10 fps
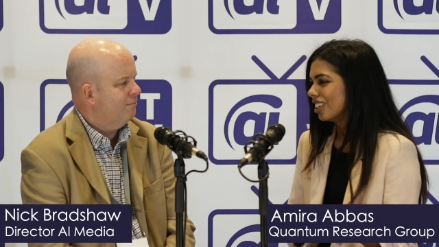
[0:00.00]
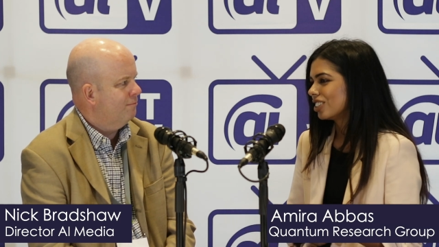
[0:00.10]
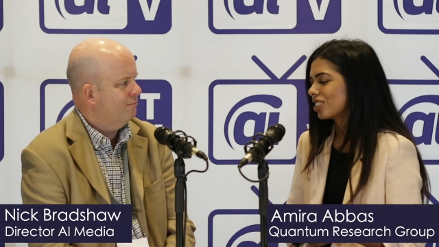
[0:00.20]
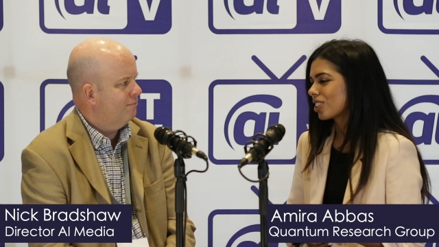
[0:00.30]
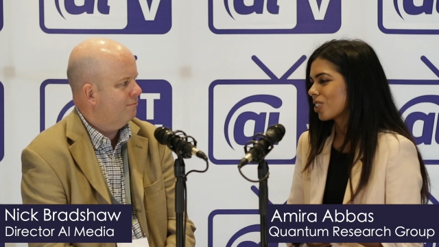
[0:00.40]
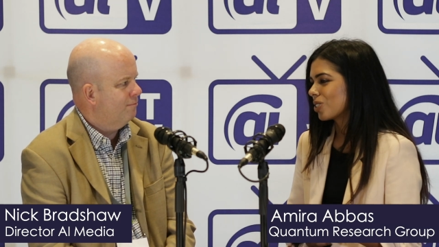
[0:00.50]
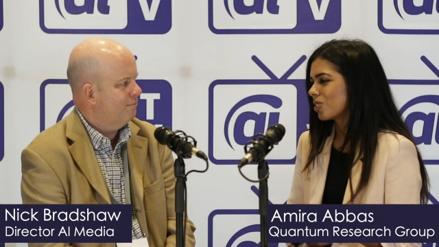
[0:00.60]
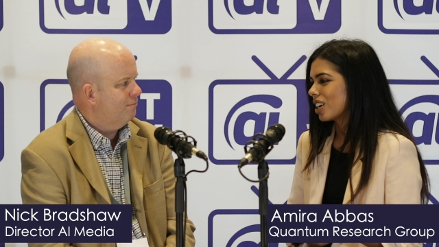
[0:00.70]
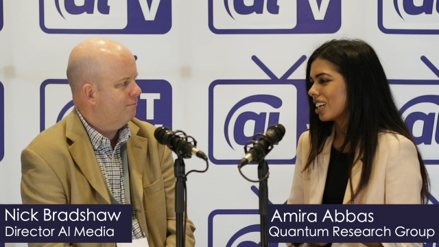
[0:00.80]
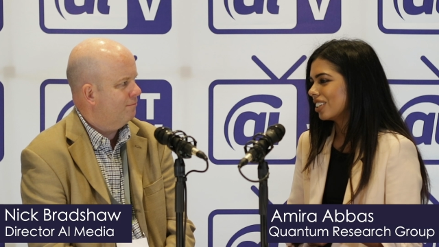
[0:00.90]

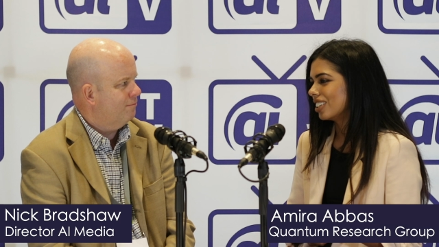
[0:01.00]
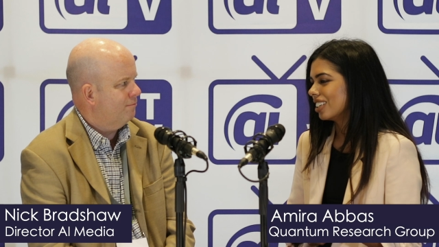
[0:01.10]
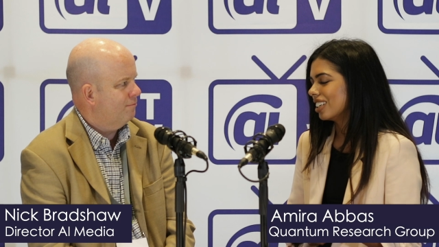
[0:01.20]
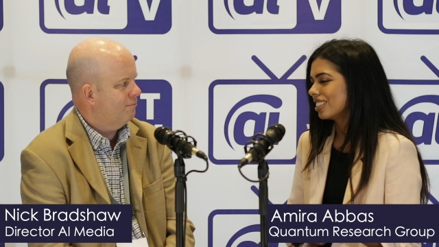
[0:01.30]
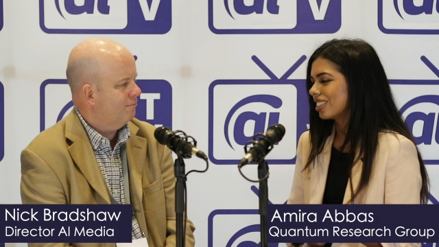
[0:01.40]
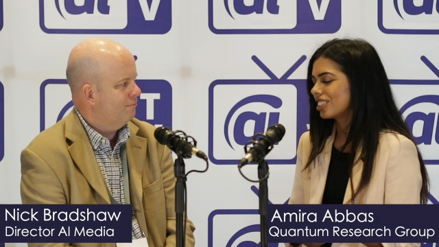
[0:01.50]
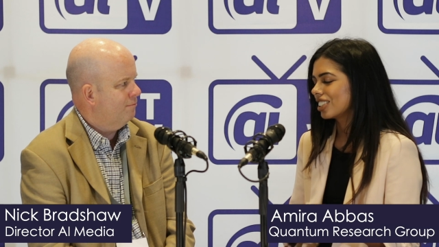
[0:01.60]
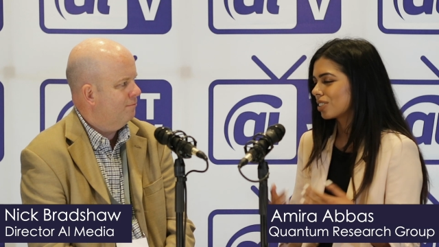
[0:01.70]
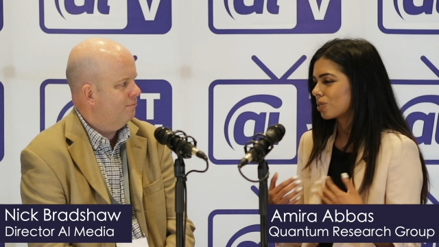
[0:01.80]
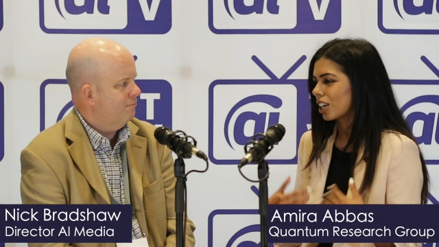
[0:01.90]
Speaker 1: So is, there's
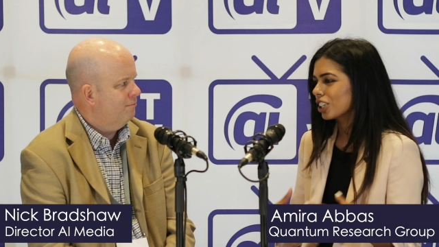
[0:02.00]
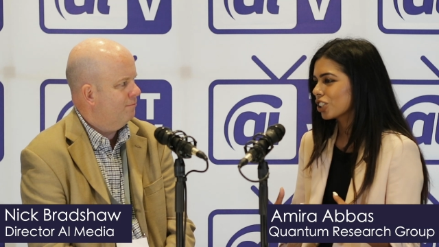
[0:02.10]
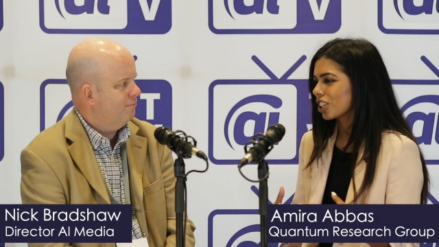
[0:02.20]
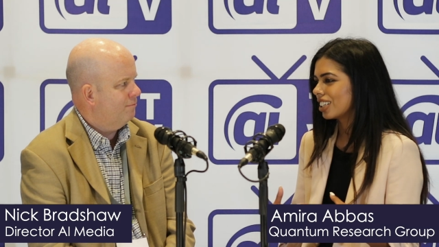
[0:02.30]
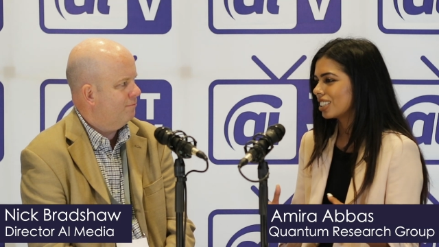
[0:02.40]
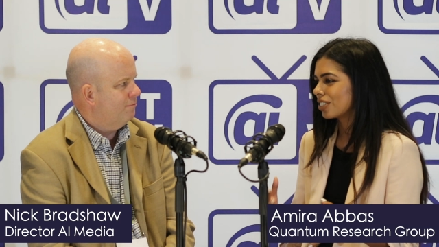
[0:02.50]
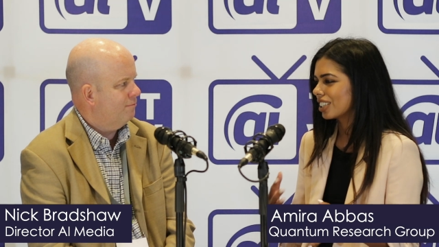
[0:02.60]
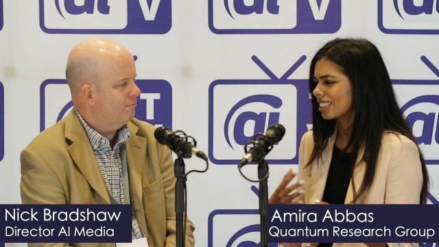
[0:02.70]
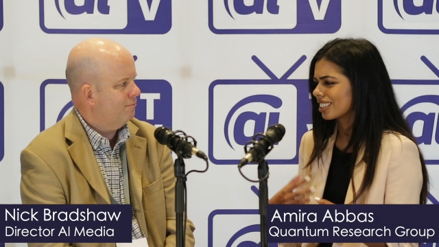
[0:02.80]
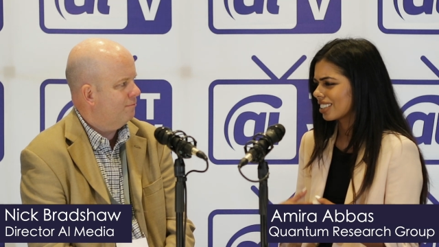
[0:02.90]
this rush, and it's
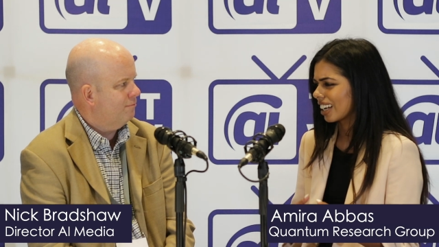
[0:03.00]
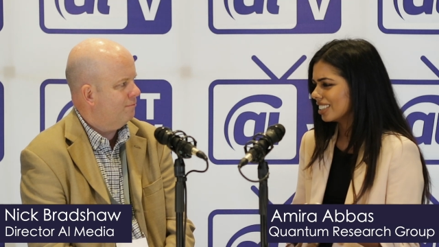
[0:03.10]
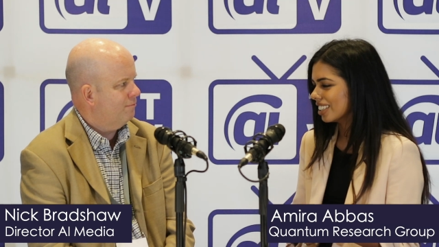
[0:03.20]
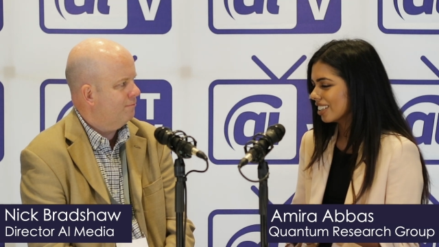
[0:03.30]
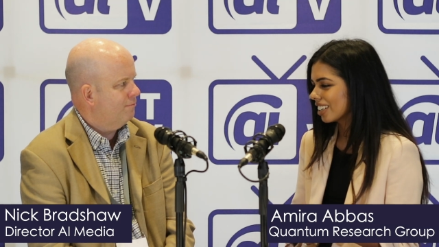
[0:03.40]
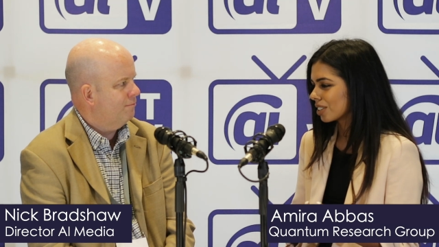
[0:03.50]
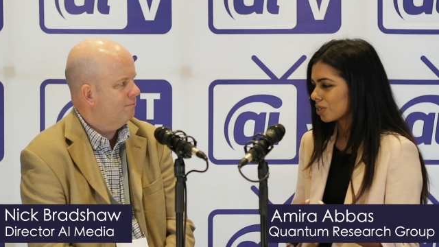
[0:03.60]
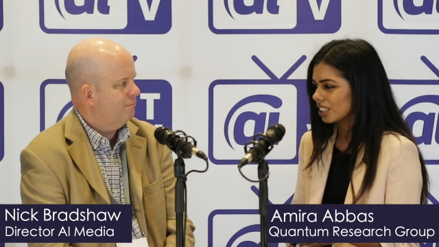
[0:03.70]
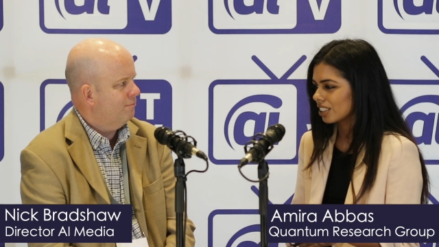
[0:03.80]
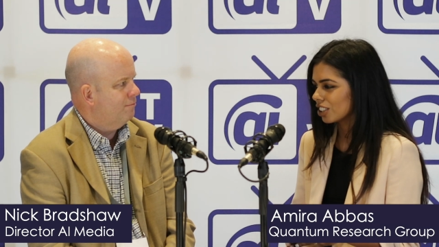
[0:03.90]
very exciting as a
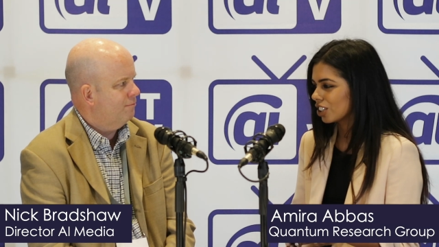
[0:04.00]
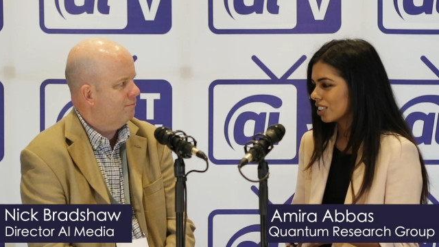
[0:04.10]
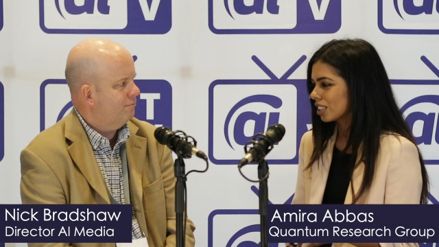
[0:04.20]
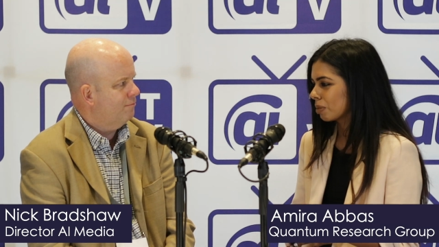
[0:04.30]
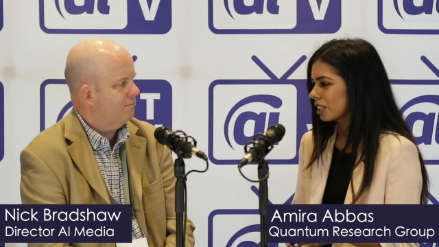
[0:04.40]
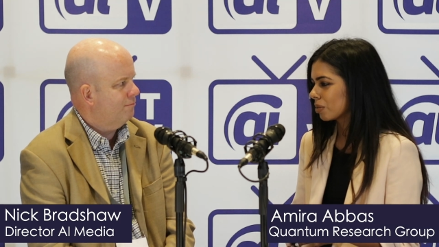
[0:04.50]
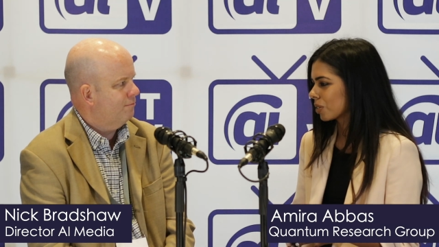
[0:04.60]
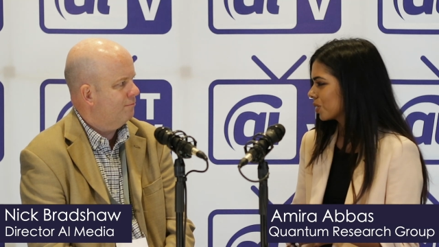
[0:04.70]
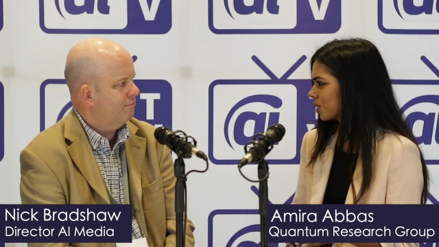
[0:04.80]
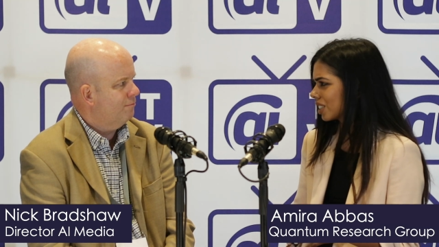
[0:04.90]
researcher in the space, but
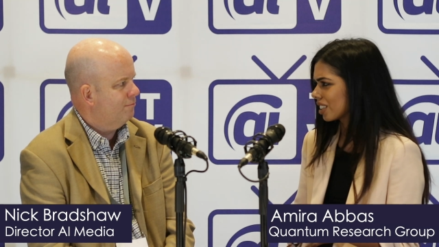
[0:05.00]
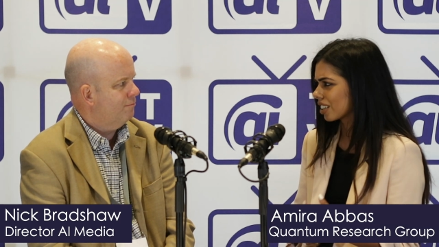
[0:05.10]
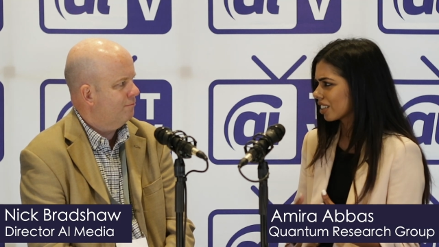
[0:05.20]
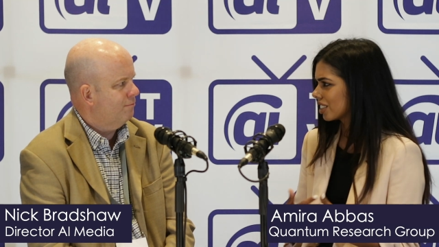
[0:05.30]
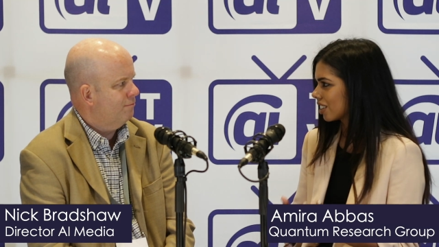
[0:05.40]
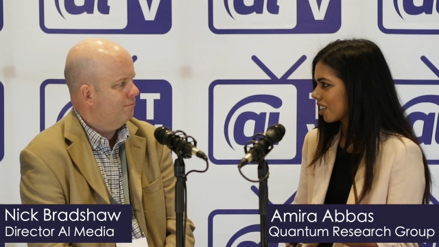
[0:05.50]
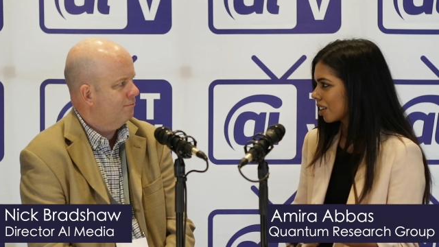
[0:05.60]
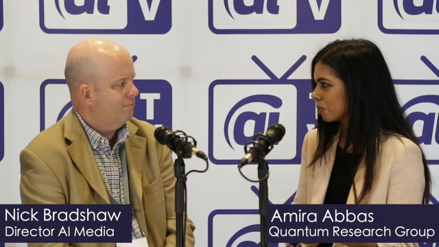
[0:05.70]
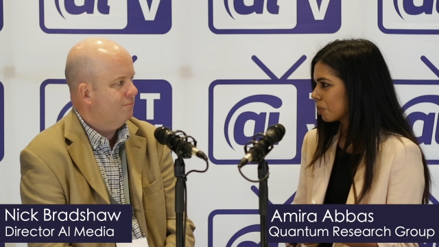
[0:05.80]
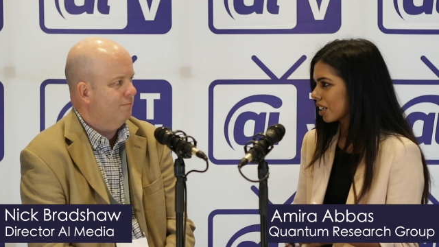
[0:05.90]
also as like a
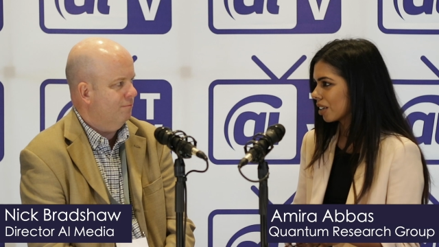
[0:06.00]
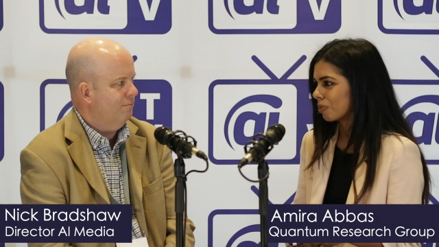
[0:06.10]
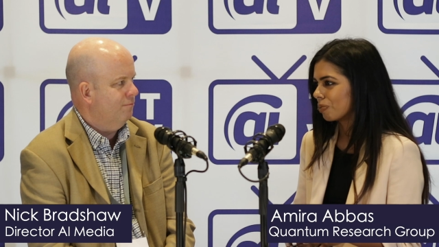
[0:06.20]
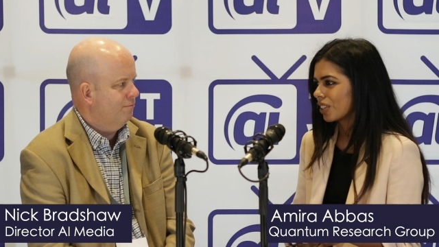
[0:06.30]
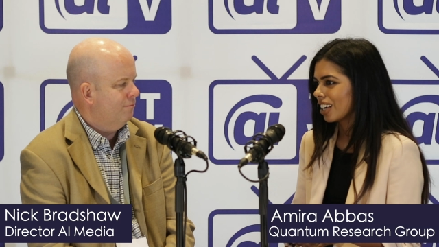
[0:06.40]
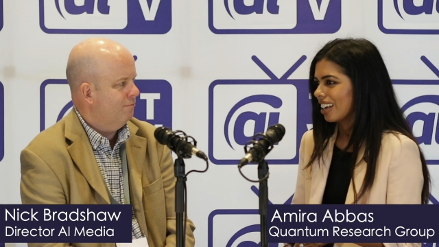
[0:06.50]
startup, um, mm.